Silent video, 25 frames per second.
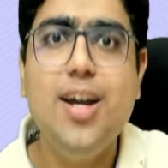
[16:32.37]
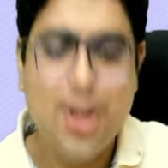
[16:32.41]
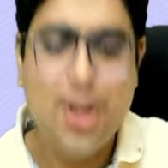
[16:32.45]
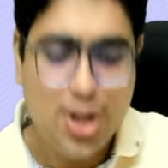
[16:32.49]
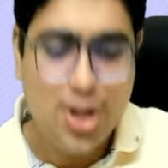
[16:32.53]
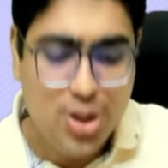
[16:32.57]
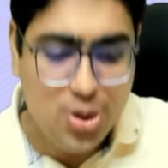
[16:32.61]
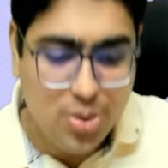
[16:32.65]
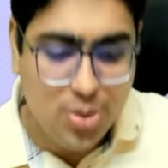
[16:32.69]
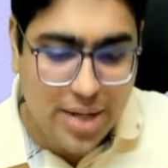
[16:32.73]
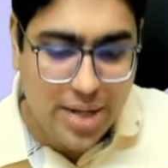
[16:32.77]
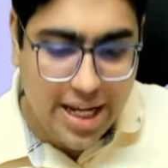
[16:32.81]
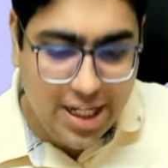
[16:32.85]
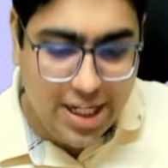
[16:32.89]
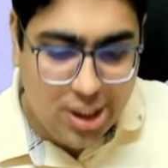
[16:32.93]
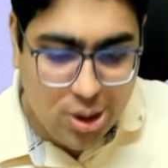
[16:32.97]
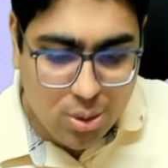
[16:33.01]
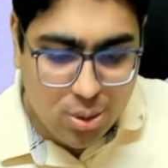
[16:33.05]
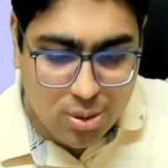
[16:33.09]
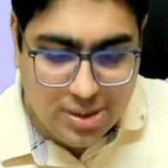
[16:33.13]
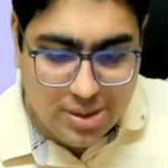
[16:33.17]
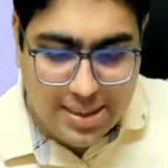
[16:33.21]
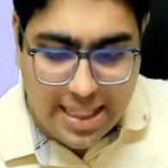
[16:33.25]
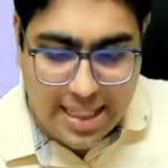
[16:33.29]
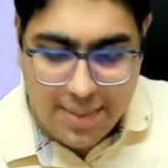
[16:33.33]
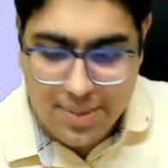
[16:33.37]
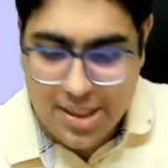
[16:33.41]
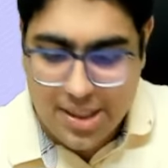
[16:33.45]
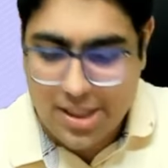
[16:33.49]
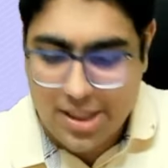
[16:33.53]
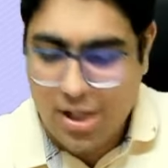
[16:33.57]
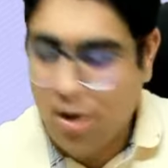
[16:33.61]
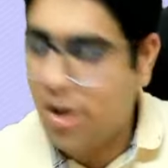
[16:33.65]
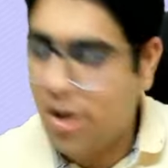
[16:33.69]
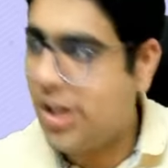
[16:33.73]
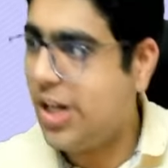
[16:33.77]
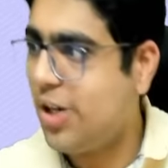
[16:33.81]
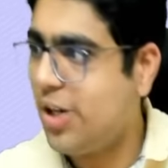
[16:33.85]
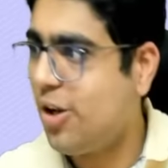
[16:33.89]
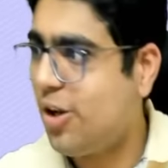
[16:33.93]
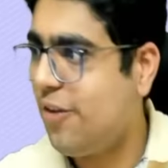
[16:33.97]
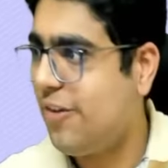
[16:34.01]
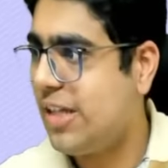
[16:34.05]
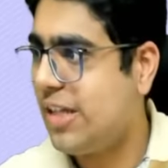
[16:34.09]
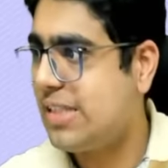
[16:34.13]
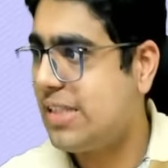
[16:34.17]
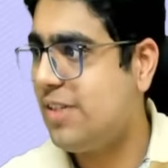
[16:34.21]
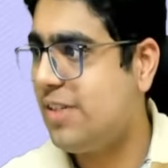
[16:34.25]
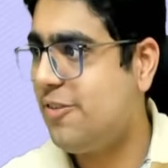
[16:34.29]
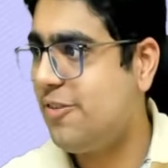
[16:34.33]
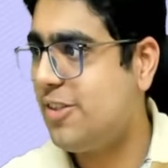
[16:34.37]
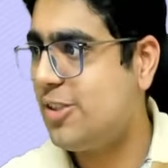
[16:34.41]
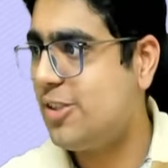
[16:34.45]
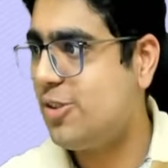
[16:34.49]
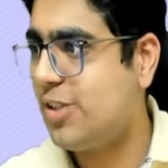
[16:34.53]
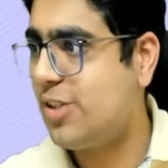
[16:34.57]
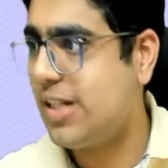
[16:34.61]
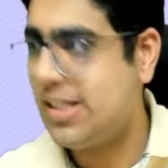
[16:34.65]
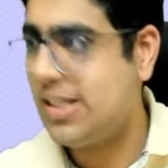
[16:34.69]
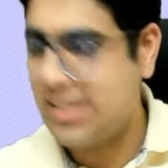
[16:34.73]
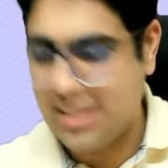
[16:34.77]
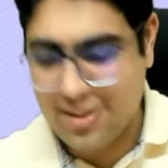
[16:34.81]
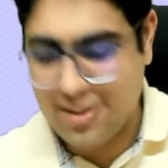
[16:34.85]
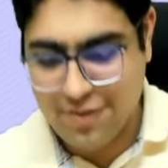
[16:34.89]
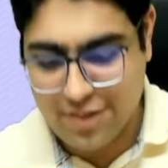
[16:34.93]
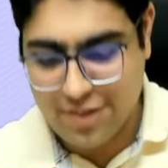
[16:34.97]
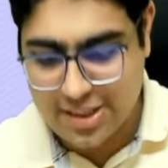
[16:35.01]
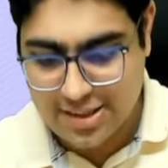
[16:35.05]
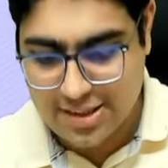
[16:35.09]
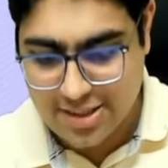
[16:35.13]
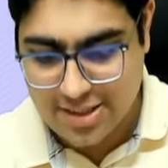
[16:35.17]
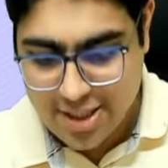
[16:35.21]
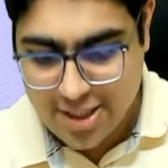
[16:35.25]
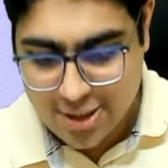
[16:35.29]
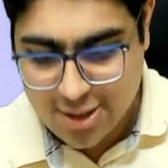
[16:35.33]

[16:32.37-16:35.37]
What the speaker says: You can use them in the audit of SFS or SEFS.